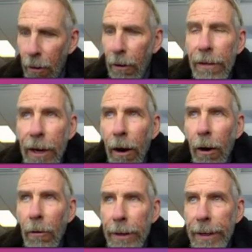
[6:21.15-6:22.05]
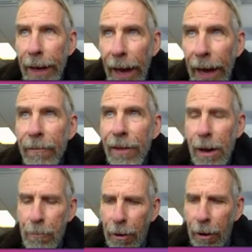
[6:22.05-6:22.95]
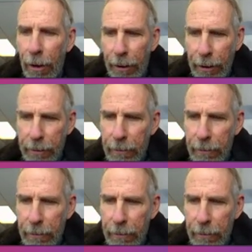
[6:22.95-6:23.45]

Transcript: or they already have that product.